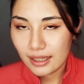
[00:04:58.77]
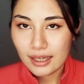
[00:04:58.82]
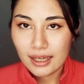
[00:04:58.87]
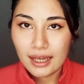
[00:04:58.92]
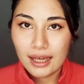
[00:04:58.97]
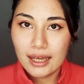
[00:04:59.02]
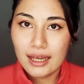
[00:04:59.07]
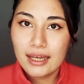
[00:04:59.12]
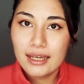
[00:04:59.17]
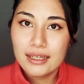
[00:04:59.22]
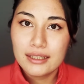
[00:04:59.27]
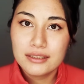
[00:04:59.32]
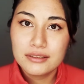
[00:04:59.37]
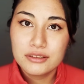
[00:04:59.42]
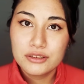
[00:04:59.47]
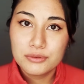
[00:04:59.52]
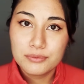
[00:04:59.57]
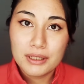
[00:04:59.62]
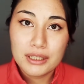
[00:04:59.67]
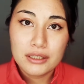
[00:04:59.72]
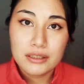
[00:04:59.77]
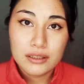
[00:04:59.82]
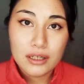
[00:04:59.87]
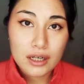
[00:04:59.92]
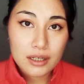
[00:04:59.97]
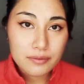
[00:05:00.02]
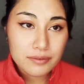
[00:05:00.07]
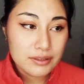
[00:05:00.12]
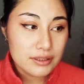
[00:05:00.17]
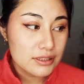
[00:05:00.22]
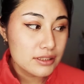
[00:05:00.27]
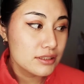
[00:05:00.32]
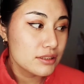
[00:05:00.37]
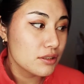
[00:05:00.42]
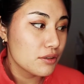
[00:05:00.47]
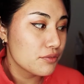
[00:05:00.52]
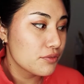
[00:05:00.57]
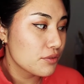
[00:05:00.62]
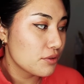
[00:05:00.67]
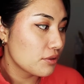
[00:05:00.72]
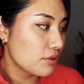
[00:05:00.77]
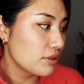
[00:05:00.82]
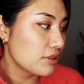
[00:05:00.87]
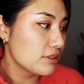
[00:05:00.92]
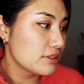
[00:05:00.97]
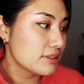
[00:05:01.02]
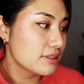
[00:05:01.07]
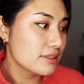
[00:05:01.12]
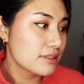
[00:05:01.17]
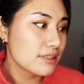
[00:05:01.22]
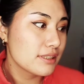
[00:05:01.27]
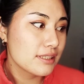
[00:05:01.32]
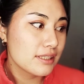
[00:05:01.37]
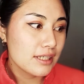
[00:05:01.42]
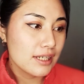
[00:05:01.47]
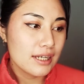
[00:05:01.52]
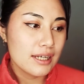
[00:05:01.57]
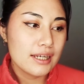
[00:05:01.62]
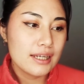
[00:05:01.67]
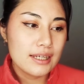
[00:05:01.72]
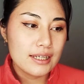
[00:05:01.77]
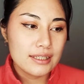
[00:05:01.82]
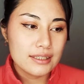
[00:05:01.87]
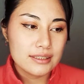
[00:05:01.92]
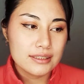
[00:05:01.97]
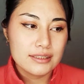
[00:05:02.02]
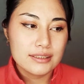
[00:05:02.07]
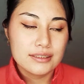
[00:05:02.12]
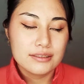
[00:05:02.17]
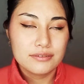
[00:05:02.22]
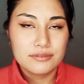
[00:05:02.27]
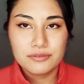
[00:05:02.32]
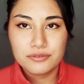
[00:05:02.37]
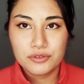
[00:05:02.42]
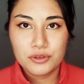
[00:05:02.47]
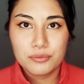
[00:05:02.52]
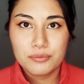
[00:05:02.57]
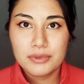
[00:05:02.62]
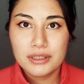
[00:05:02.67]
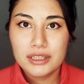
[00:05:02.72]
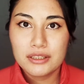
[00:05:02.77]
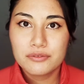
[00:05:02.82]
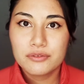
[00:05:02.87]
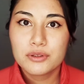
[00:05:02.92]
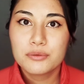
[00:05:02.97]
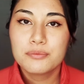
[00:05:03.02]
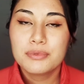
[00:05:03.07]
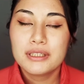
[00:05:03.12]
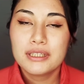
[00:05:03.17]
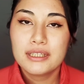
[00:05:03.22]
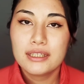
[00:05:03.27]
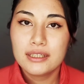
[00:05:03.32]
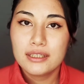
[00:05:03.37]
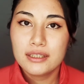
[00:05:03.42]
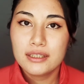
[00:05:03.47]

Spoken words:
And And to make it obvious, of course, for me it will be